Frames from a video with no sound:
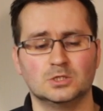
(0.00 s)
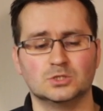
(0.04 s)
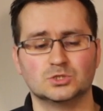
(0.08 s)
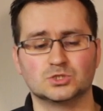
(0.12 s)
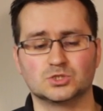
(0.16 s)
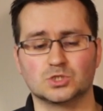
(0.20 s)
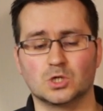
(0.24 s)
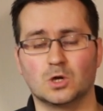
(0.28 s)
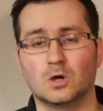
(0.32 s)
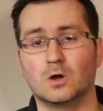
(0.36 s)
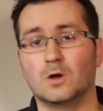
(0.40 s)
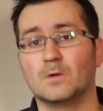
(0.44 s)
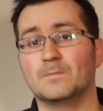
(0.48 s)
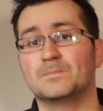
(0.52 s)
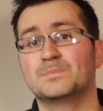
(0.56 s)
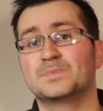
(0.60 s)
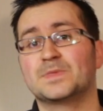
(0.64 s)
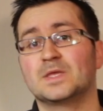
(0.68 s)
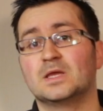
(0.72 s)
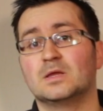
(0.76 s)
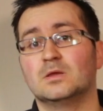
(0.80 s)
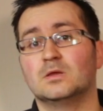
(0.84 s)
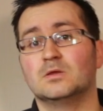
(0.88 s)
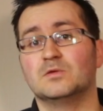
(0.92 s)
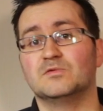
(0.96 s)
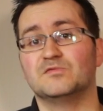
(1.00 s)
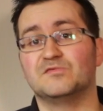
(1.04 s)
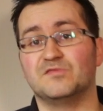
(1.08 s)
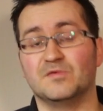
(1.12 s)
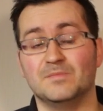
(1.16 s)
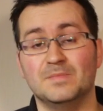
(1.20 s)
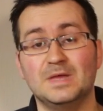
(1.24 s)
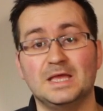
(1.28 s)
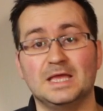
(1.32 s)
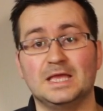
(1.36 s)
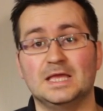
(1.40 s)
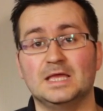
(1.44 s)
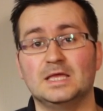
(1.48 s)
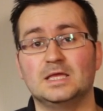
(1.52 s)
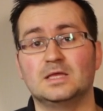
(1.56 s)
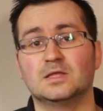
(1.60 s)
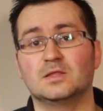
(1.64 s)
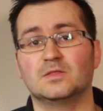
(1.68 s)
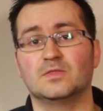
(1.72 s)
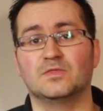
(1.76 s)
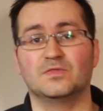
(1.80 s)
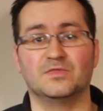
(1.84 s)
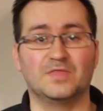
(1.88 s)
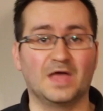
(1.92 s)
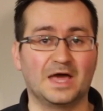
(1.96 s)
So for me,
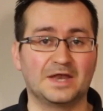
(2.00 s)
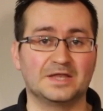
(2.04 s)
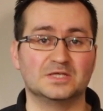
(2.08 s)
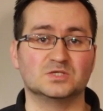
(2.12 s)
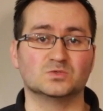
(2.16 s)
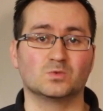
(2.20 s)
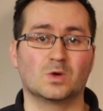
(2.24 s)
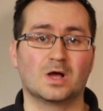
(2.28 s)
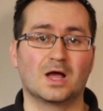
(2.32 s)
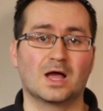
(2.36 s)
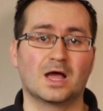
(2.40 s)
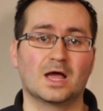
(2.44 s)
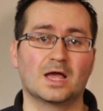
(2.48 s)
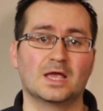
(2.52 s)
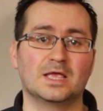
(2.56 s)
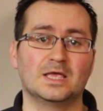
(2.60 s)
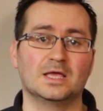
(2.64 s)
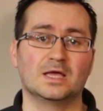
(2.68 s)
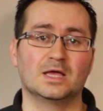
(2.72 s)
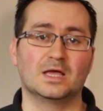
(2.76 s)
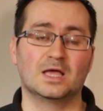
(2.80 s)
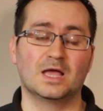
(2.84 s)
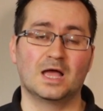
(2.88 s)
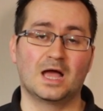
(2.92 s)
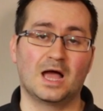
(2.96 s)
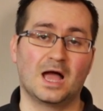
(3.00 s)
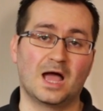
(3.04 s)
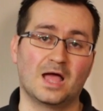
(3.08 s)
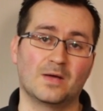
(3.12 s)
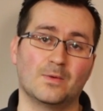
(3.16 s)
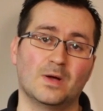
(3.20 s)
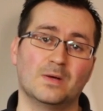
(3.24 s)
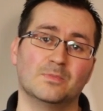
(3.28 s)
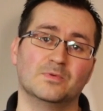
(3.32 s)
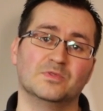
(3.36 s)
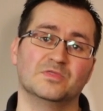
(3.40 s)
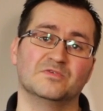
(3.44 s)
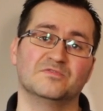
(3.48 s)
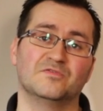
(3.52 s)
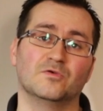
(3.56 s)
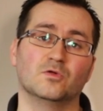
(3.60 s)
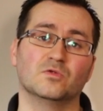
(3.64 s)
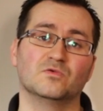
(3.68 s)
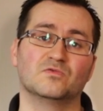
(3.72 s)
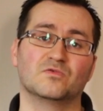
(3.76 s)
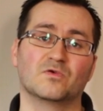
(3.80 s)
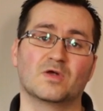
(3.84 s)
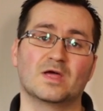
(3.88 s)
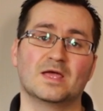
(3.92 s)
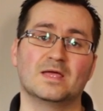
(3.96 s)
that is why I went with the
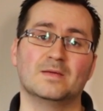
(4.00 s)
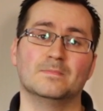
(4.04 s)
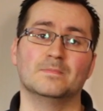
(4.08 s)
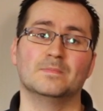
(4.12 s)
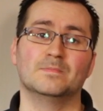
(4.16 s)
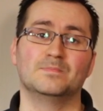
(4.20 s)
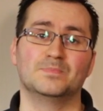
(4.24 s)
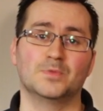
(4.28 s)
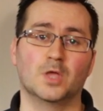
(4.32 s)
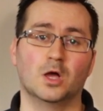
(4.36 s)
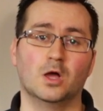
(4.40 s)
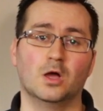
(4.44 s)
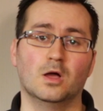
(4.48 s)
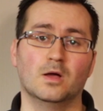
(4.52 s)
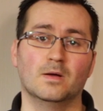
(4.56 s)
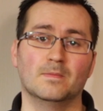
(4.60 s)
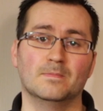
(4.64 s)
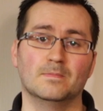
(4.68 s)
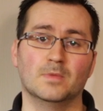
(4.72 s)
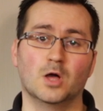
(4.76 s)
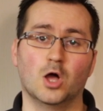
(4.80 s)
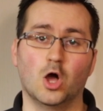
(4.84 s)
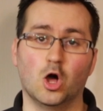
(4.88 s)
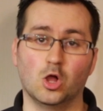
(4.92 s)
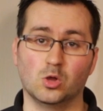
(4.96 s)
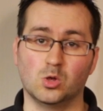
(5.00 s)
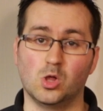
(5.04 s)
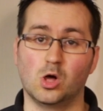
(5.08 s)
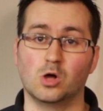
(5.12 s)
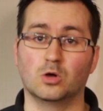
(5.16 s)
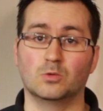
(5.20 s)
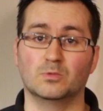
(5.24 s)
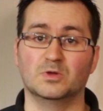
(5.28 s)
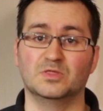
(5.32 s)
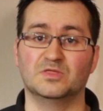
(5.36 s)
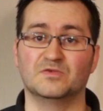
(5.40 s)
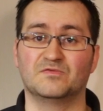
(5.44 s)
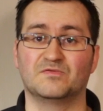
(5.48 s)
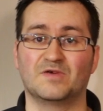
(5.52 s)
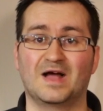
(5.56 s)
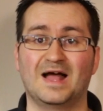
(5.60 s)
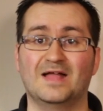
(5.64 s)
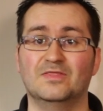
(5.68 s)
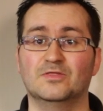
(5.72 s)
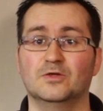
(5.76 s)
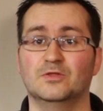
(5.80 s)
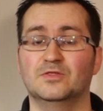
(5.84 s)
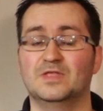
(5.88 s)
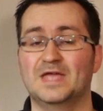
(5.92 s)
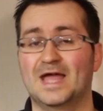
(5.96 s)
full frame, along with the
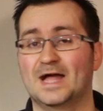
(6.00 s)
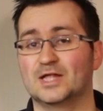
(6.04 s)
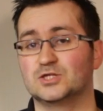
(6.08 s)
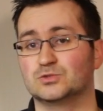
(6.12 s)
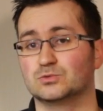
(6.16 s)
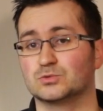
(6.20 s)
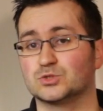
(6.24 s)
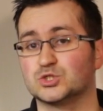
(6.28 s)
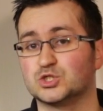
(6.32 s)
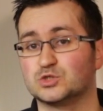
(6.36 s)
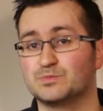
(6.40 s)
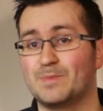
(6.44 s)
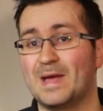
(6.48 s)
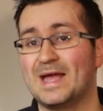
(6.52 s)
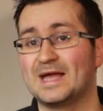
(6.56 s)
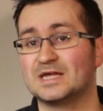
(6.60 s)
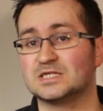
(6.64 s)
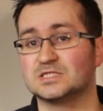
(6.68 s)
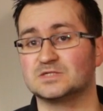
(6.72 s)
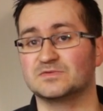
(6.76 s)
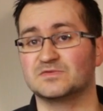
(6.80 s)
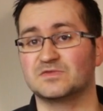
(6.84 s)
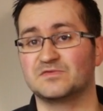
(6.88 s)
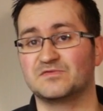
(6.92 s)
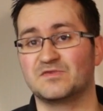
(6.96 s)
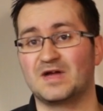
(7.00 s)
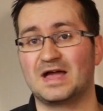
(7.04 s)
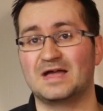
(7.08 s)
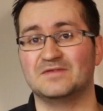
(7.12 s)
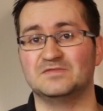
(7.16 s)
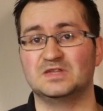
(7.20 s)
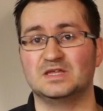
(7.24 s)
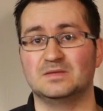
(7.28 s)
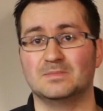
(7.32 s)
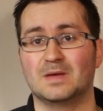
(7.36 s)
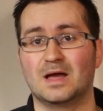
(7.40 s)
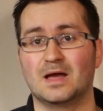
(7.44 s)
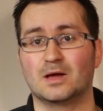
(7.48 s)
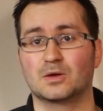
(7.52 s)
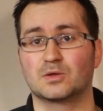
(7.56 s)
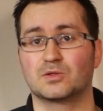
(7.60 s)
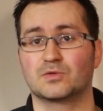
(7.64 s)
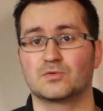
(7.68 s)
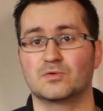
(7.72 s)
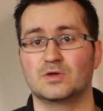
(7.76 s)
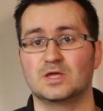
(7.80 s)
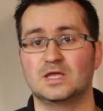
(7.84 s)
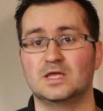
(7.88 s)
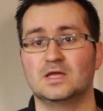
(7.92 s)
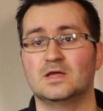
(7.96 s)
fact that the actual specs of the 5D Mark
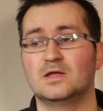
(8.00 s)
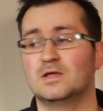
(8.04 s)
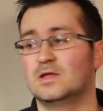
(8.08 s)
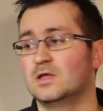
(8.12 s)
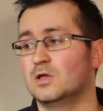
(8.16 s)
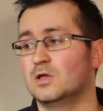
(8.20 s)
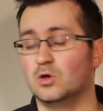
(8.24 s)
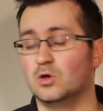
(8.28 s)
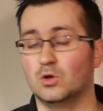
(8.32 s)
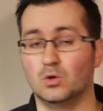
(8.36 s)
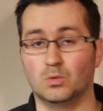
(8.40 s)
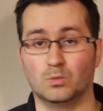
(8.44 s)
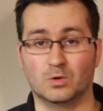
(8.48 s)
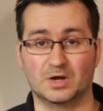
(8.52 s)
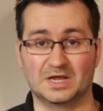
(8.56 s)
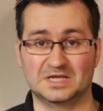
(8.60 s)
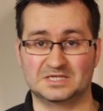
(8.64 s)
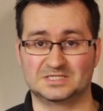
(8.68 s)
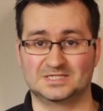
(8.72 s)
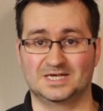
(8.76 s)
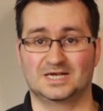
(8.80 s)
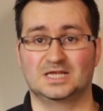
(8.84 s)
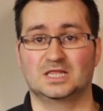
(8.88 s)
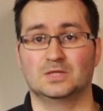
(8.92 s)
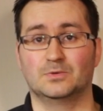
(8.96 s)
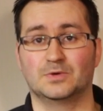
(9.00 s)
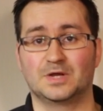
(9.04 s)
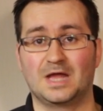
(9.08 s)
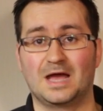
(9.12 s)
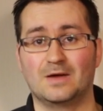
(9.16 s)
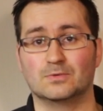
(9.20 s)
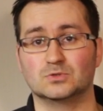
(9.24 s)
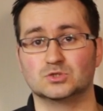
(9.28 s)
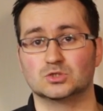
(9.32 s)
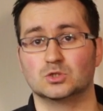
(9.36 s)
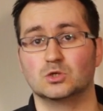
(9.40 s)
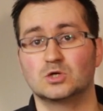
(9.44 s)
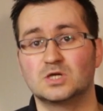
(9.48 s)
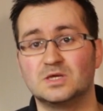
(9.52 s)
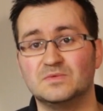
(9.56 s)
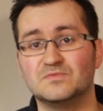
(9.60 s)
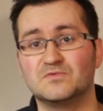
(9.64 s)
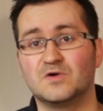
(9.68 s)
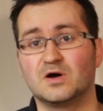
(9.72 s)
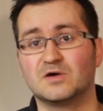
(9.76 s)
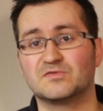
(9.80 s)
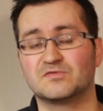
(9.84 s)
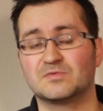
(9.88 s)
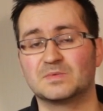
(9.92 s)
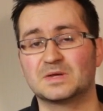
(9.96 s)
III were exactly what I was looking
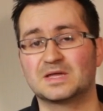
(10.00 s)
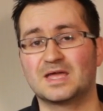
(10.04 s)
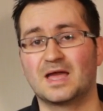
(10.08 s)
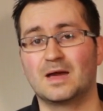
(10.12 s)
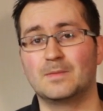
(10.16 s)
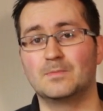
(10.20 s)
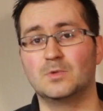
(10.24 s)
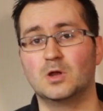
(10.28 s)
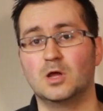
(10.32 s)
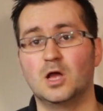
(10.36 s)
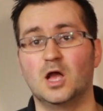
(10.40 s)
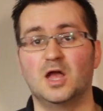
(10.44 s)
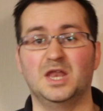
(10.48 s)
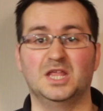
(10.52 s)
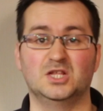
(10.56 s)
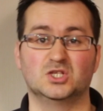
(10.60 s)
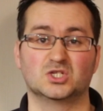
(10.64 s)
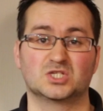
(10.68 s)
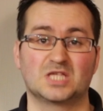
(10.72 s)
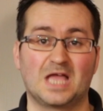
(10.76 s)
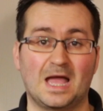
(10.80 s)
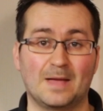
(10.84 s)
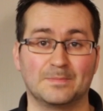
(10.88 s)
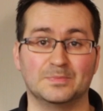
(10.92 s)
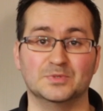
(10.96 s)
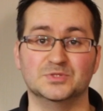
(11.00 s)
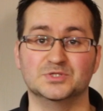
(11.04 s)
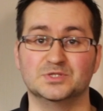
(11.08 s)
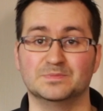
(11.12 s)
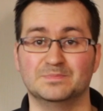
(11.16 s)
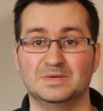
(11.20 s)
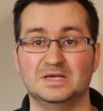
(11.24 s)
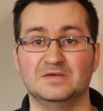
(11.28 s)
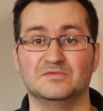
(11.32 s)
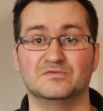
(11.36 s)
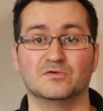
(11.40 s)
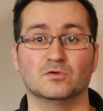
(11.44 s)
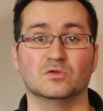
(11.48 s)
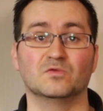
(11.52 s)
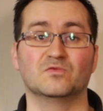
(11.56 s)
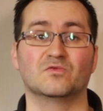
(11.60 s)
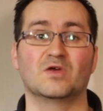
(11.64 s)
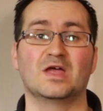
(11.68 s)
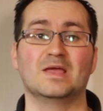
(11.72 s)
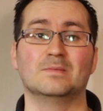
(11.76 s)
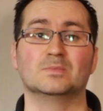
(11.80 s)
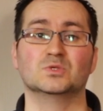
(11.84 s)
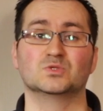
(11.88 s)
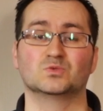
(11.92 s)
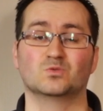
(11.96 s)
for from a camera, and it just happened to be full
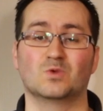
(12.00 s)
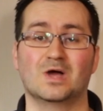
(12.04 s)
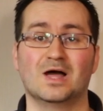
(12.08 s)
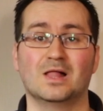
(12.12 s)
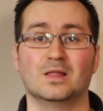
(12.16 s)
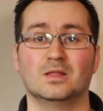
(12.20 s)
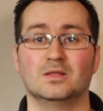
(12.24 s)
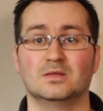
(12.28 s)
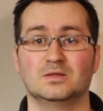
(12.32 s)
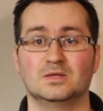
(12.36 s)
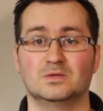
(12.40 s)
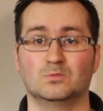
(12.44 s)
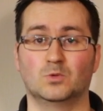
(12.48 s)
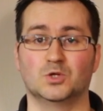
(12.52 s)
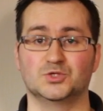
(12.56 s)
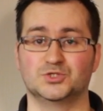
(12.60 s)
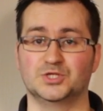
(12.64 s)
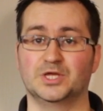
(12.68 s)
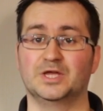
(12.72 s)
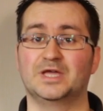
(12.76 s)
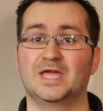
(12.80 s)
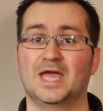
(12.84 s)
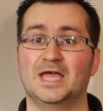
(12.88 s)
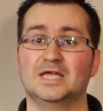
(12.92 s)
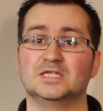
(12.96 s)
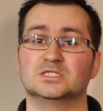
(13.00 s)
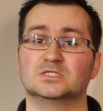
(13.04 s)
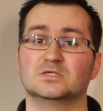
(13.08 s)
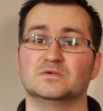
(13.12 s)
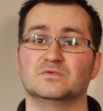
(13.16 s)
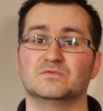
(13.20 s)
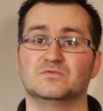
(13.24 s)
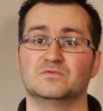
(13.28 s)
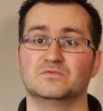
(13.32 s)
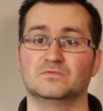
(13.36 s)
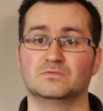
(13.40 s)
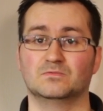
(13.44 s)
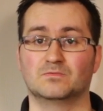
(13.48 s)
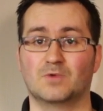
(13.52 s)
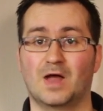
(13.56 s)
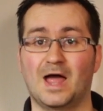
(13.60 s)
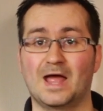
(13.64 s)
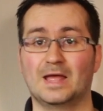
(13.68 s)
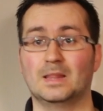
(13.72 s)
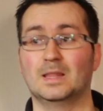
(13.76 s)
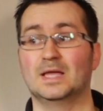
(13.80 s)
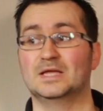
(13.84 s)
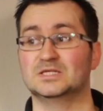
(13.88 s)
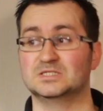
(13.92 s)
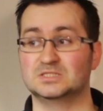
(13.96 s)
frame as well. It wasn't a case of,
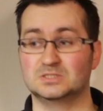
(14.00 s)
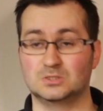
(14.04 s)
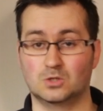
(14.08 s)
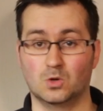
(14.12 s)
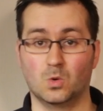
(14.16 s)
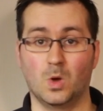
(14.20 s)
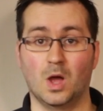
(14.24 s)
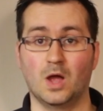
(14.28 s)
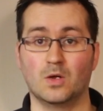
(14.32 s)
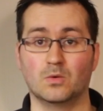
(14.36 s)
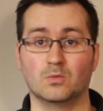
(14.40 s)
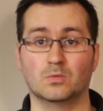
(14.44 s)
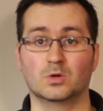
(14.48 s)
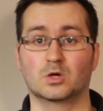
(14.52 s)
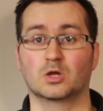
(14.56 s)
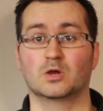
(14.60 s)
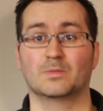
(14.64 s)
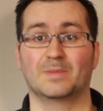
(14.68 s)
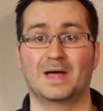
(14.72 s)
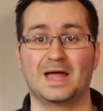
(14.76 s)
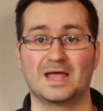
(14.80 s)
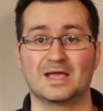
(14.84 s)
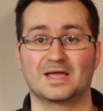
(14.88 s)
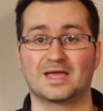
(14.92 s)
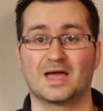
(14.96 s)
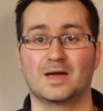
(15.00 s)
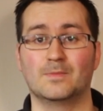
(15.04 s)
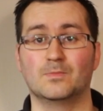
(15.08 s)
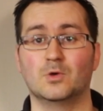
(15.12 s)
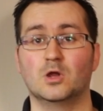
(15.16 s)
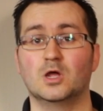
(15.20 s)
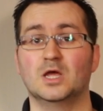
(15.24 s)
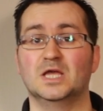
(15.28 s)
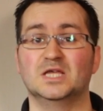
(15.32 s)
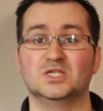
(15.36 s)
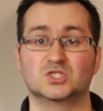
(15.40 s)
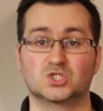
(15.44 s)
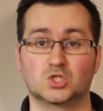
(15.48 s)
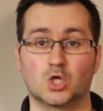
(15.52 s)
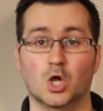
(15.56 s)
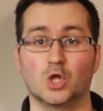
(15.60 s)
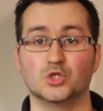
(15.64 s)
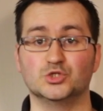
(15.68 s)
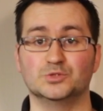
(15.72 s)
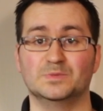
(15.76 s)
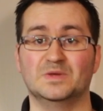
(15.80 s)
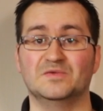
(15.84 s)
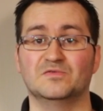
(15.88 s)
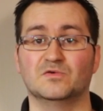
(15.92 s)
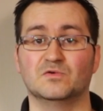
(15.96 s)
right, let's go out, we're going to buy a camera, it's
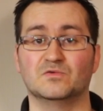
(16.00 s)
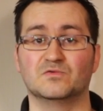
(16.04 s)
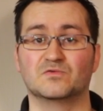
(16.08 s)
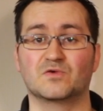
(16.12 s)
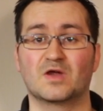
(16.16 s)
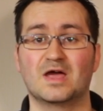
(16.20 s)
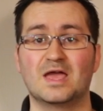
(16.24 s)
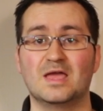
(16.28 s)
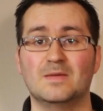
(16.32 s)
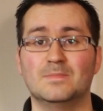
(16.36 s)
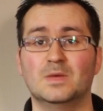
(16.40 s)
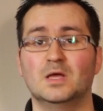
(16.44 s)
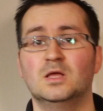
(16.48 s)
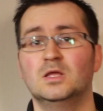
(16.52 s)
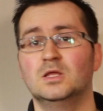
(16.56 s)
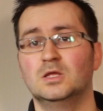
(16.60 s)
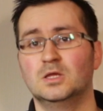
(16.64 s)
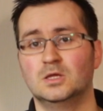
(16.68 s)
got to be full frame.